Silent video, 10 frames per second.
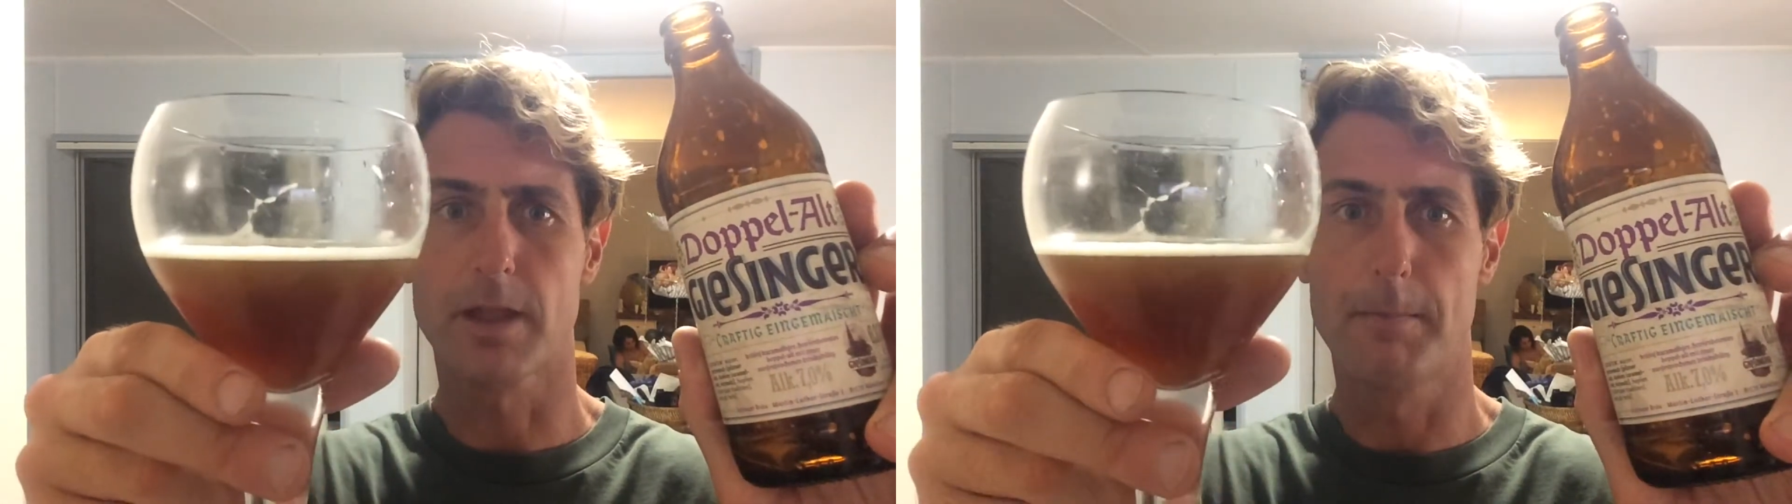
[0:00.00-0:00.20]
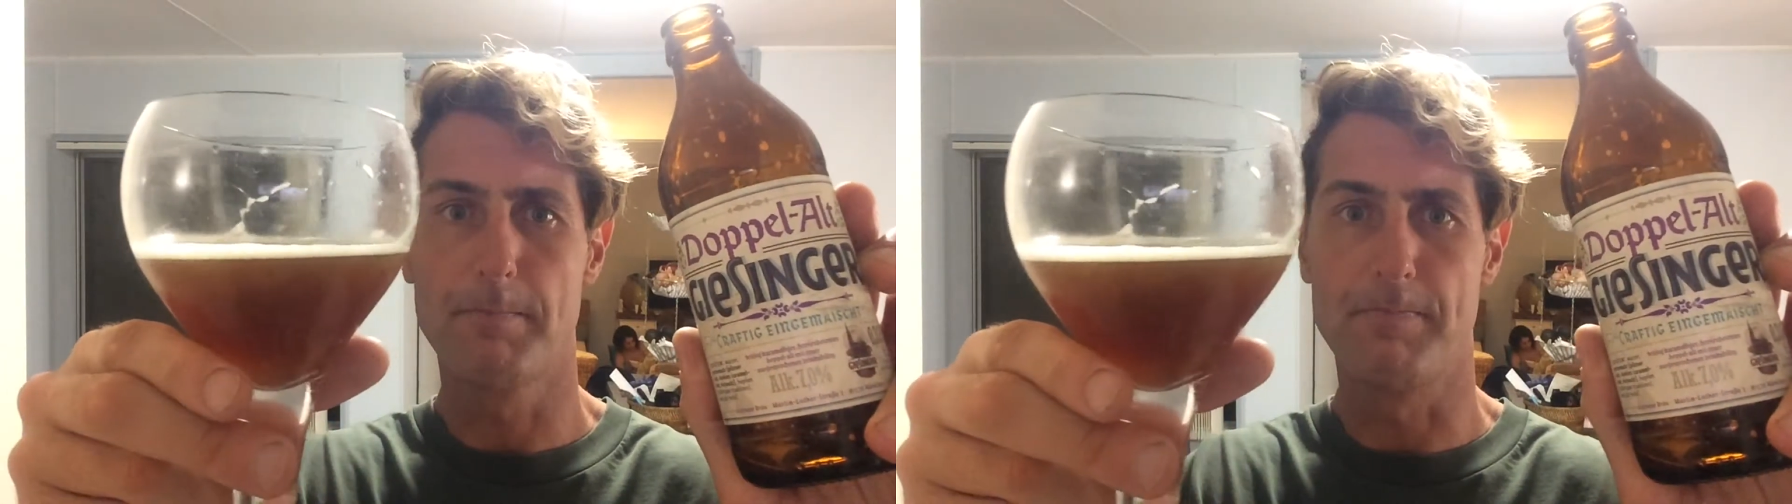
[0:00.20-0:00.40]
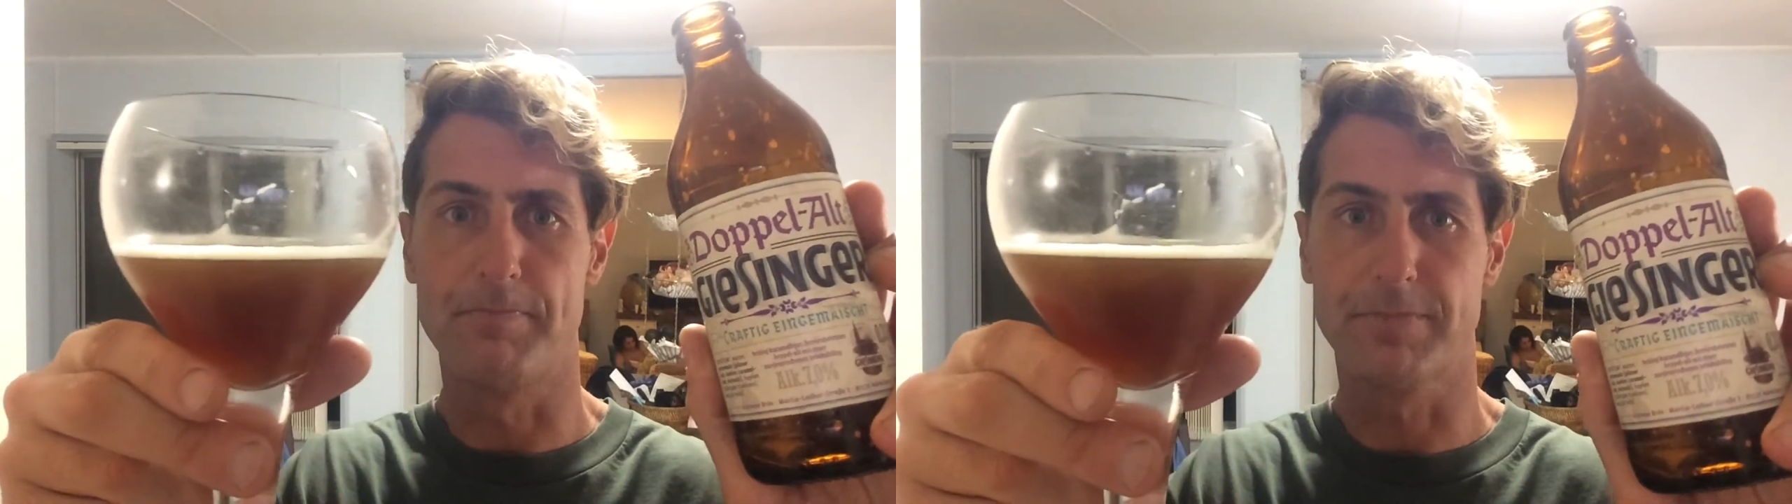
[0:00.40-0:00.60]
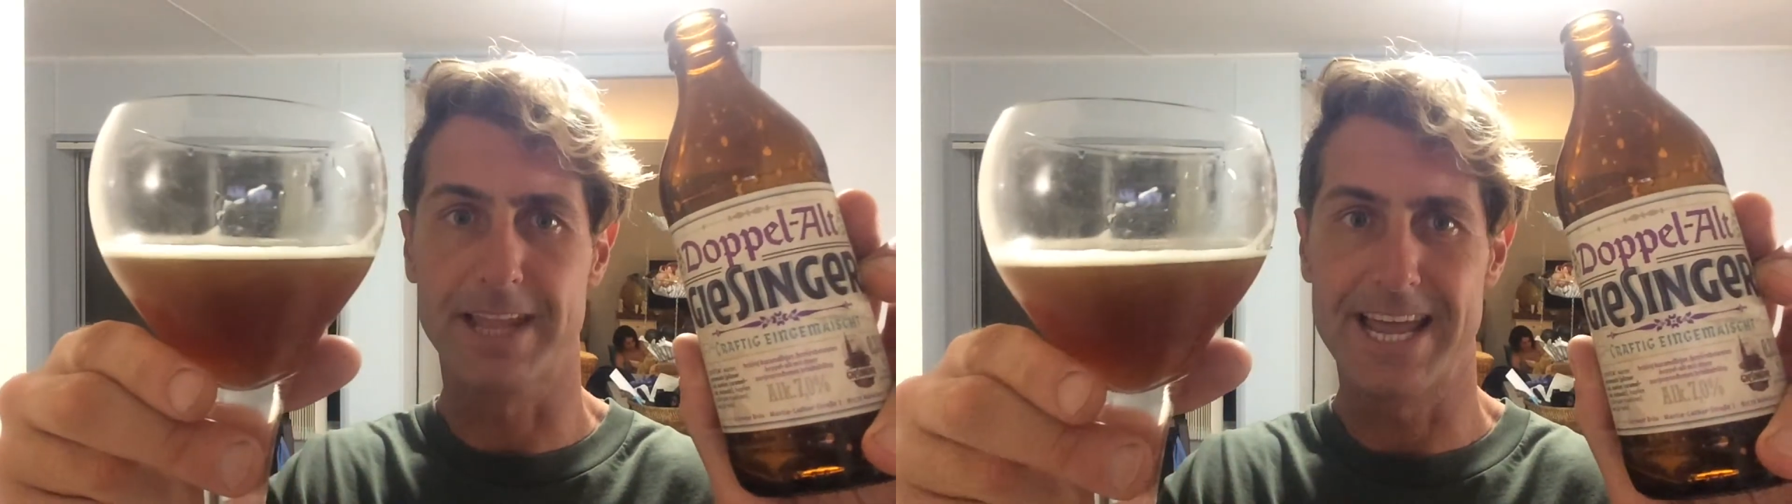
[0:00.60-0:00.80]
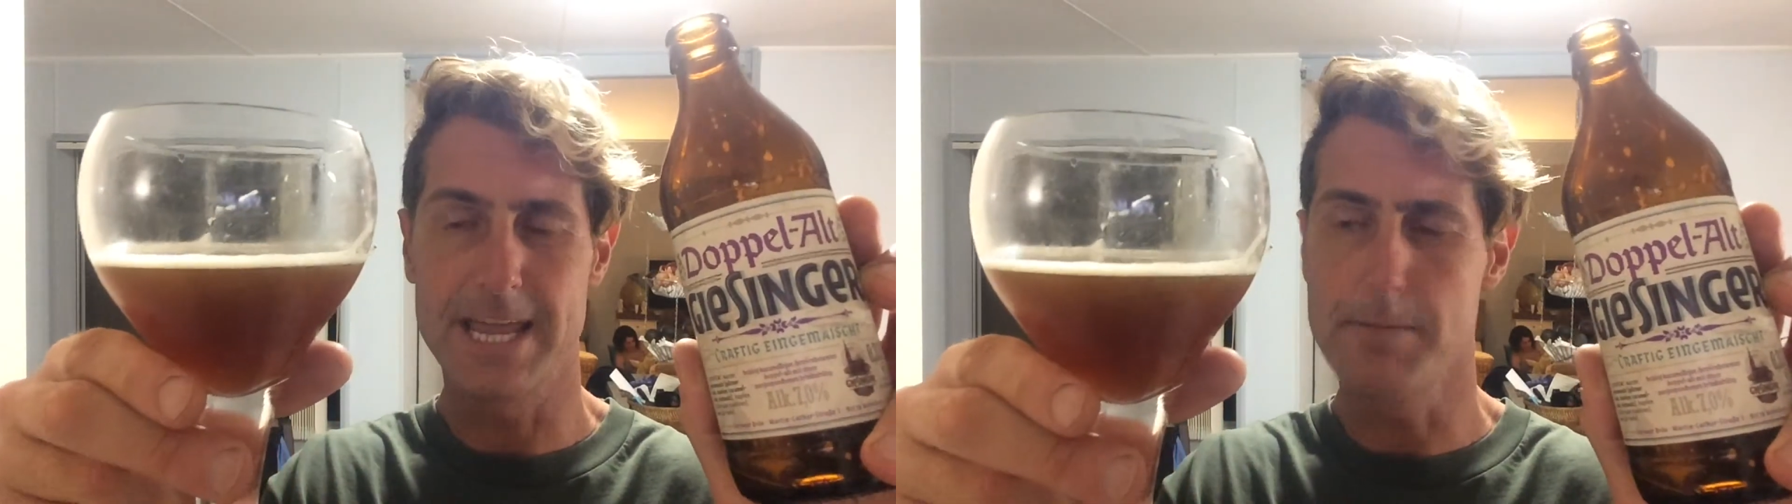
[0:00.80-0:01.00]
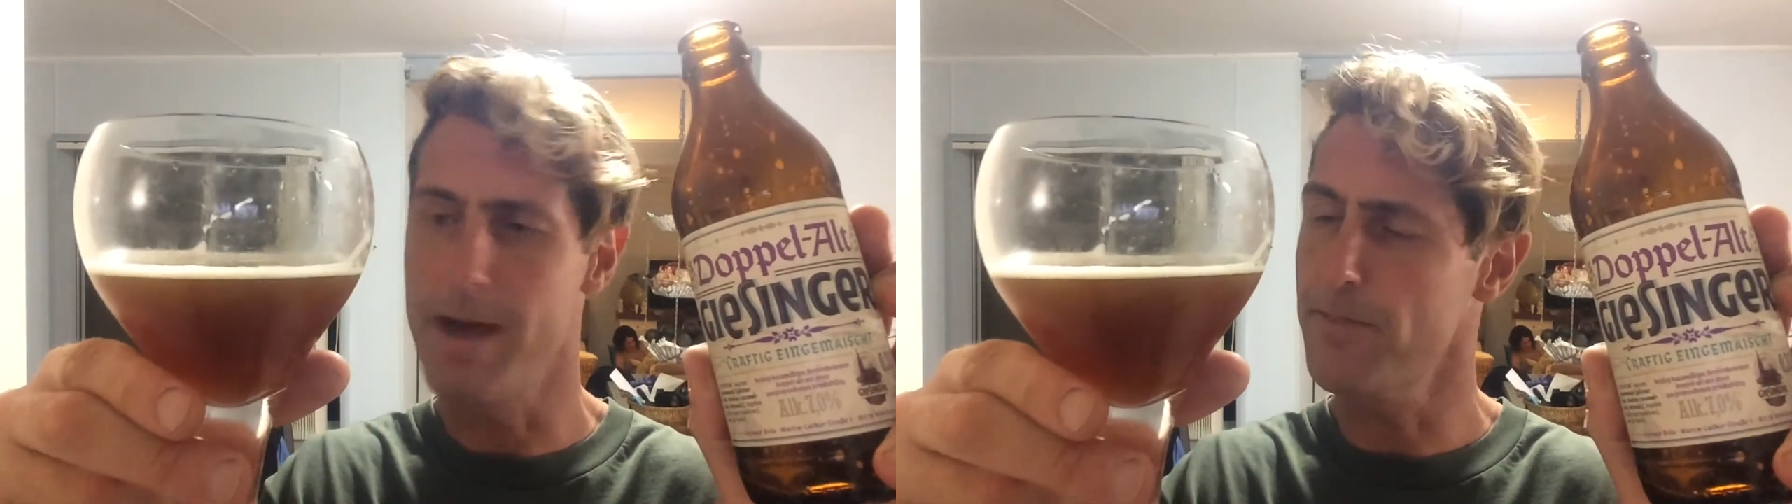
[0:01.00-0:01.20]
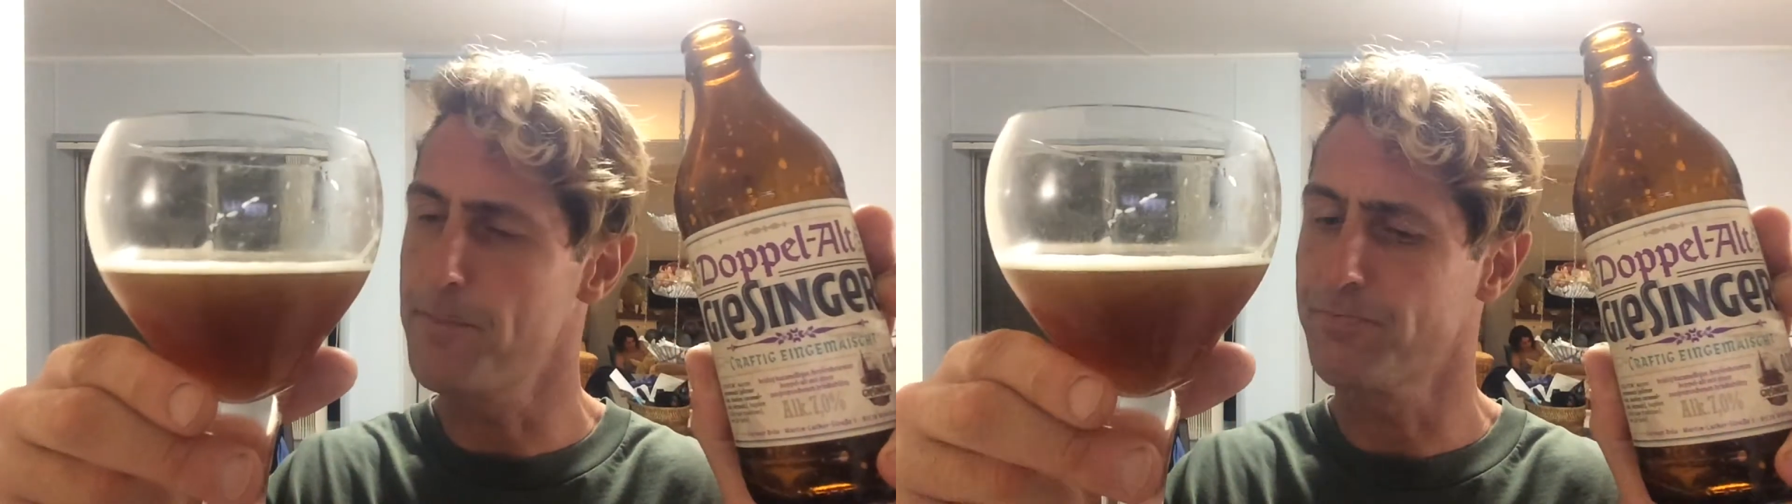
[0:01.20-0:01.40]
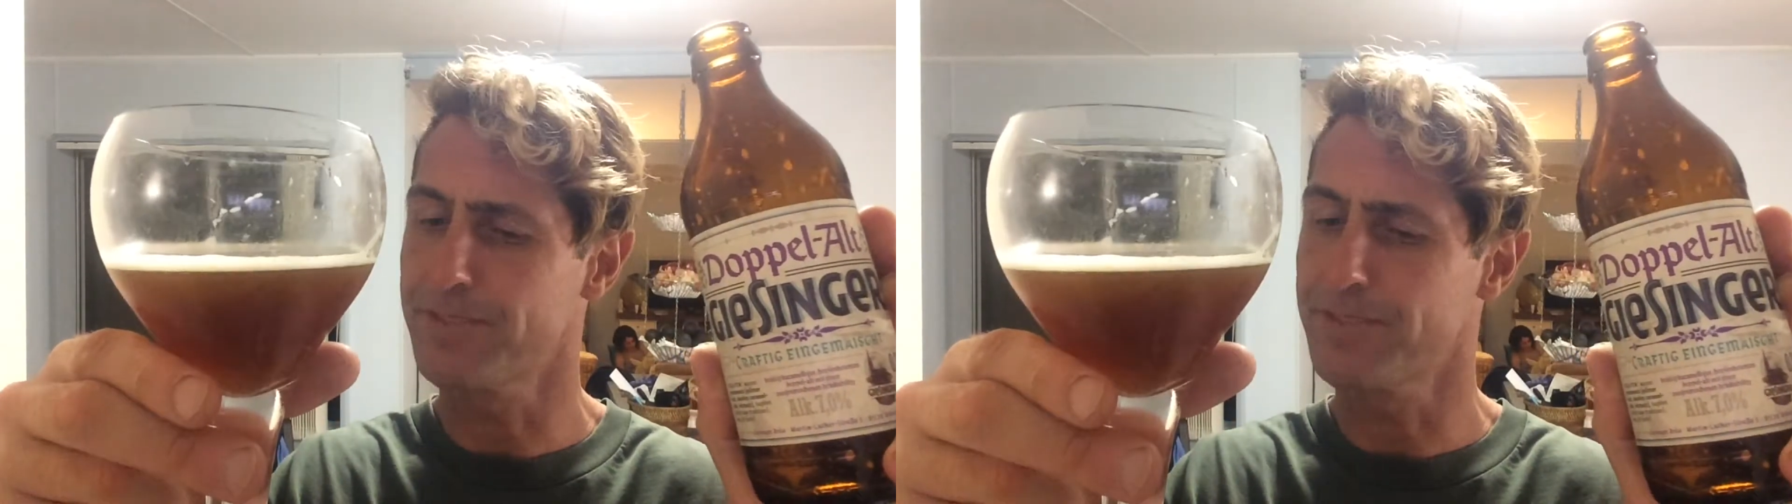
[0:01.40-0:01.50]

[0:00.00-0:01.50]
Hmm. In the mouth.